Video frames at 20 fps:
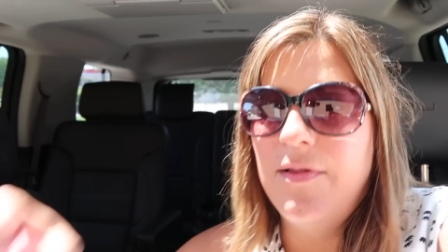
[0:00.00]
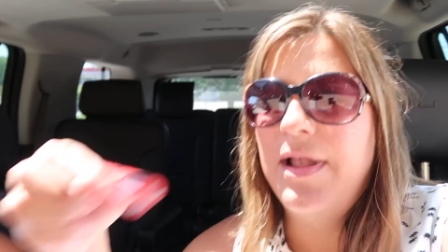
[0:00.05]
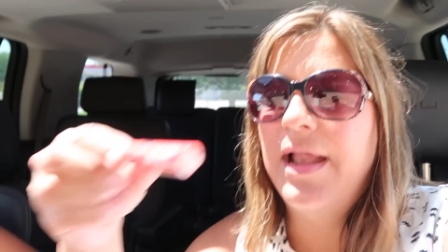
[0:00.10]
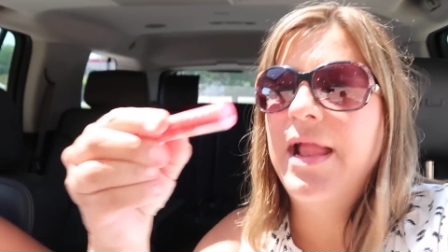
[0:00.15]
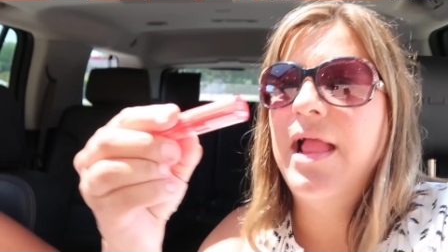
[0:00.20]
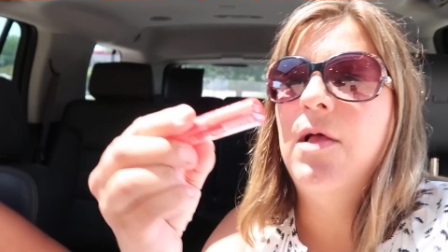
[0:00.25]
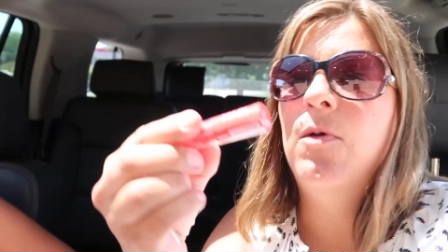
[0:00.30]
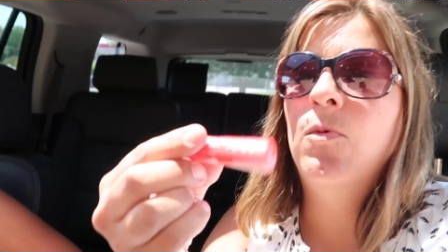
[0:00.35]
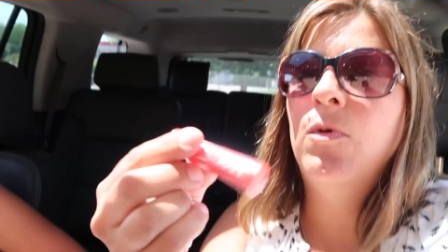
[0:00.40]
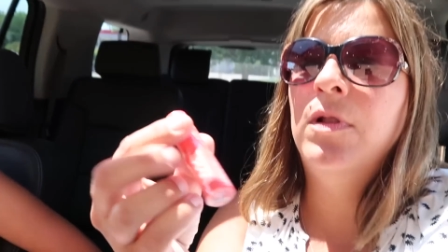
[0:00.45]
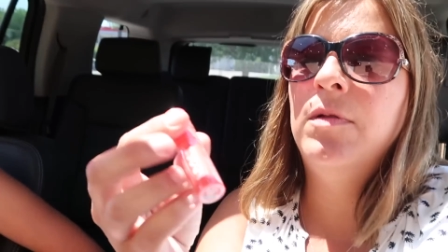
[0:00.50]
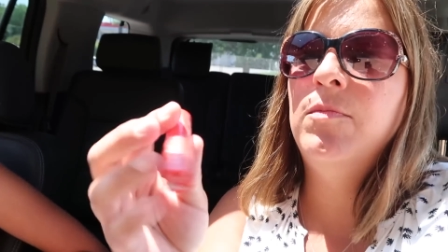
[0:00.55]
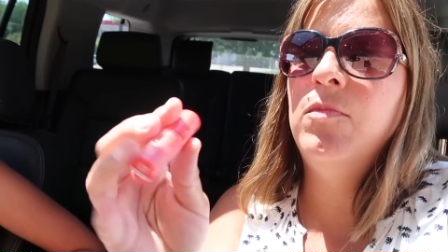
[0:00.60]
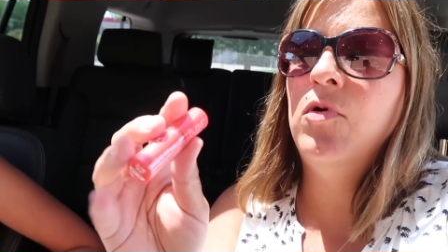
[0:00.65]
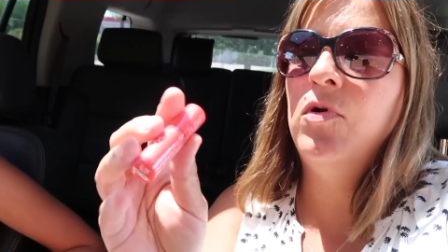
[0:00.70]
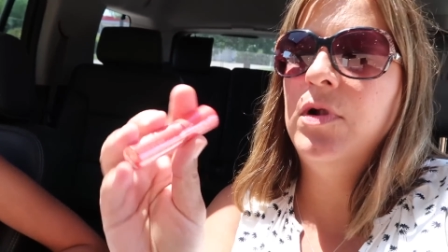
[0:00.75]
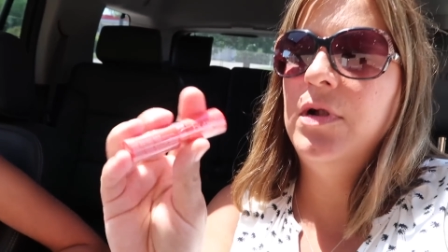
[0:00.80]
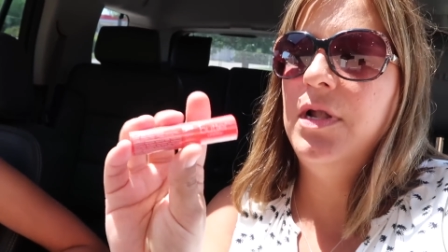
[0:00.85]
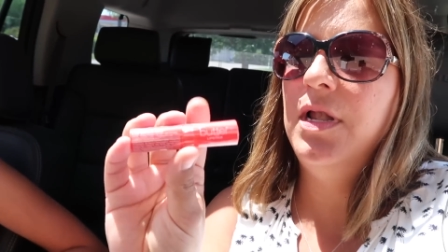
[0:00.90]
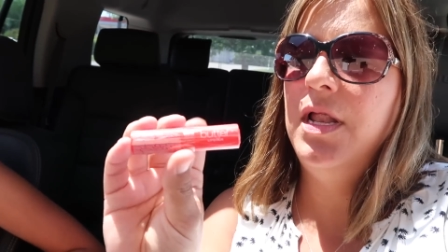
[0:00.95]
Oh, and I got one
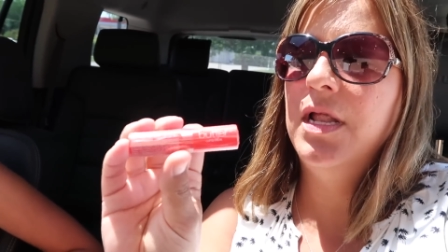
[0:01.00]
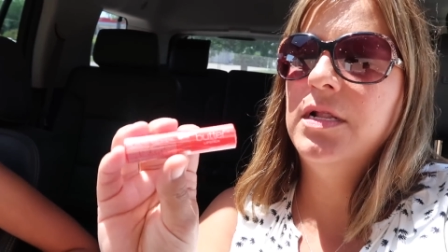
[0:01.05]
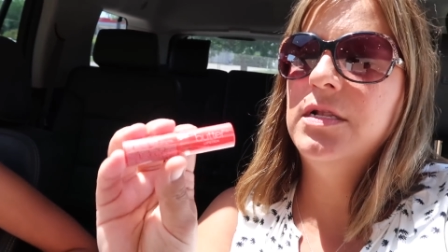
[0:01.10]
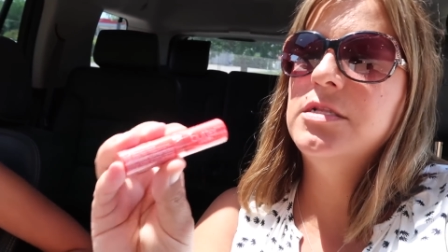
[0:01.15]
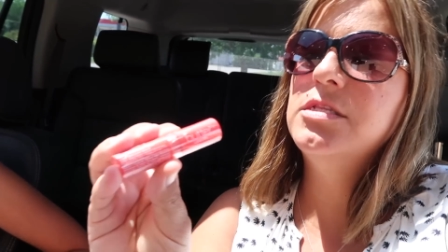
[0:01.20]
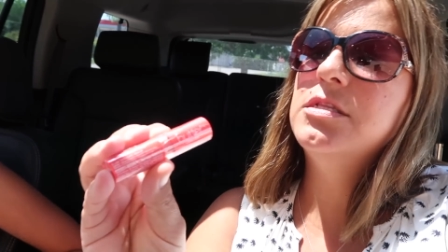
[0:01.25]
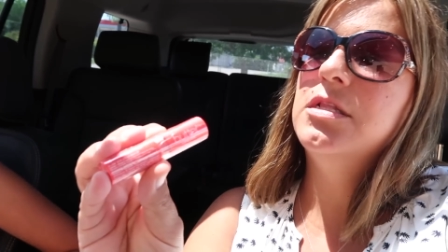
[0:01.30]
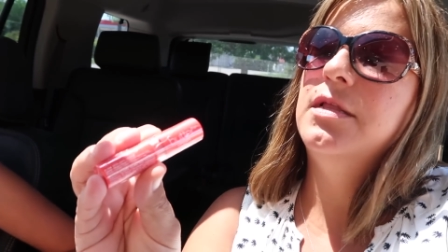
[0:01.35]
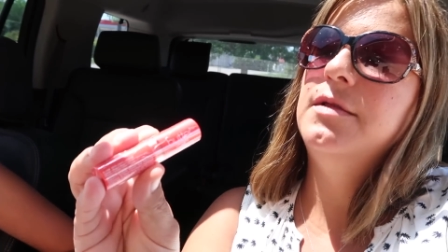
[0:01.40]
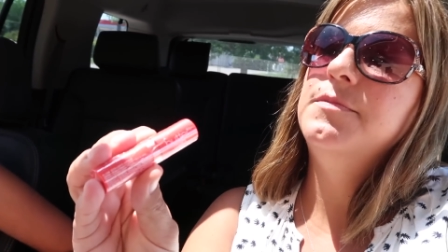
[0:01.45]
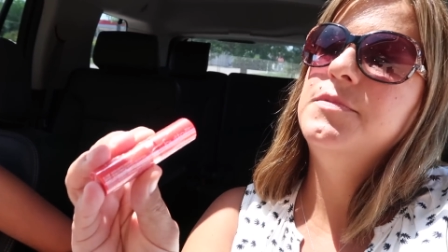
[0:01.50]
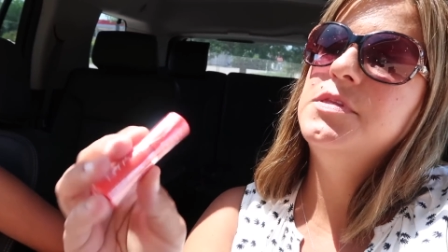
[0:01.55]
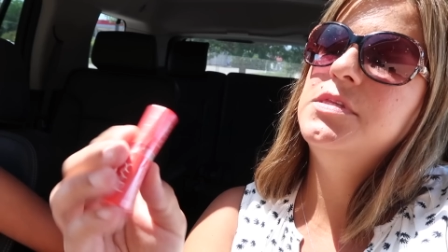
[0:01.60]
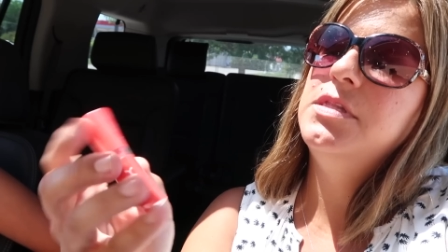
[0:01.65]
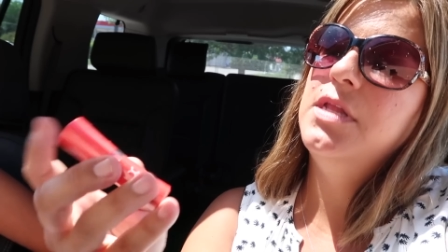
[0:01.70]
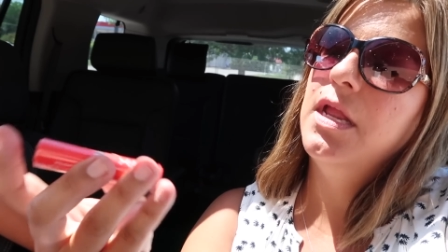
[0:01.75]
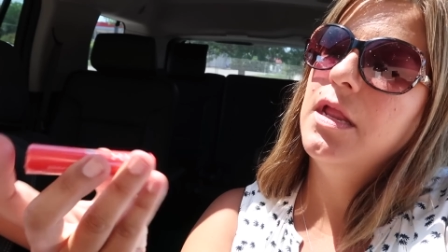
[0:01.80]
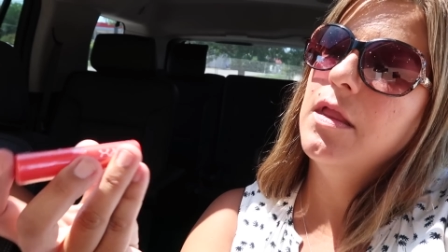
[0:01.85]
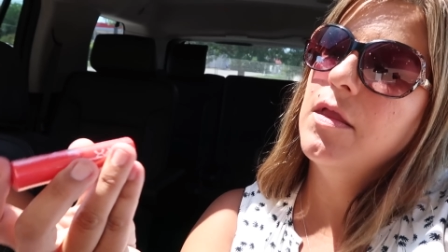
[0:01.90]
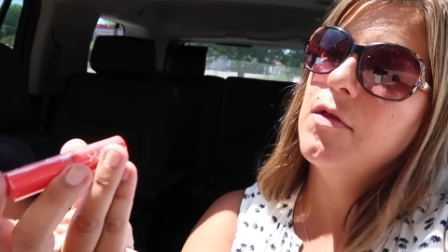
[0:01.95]
more NYX
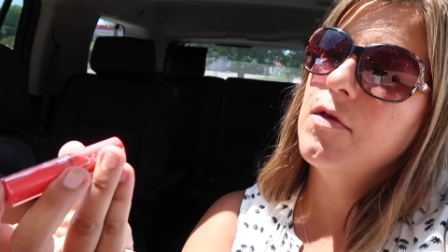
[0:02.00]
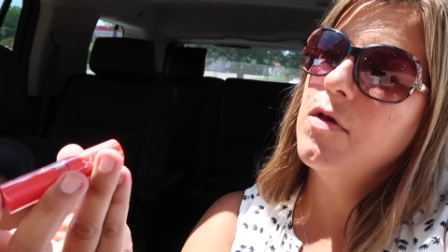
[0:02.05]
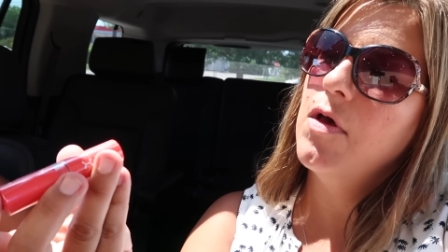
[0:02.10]
lipstick